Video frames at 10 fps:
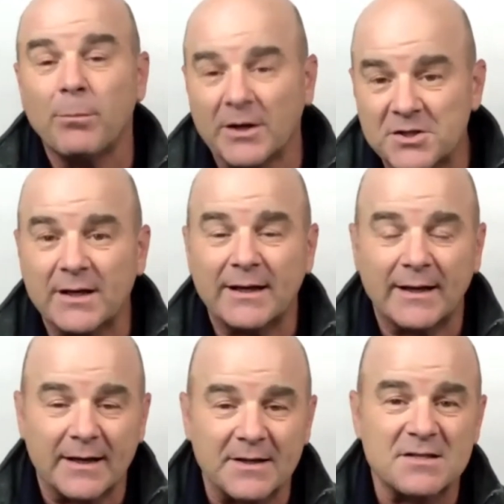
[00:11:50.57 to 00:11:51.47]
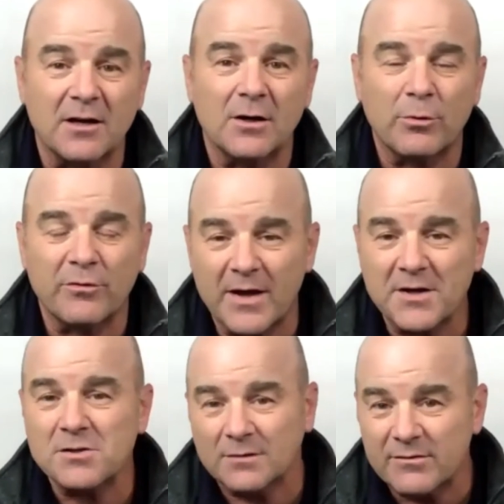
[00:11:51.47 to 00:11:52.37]
budgeting, et cetera,
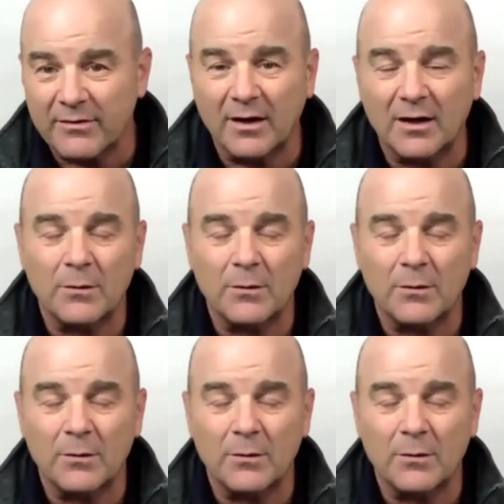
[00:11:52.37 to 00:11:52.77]
professional development,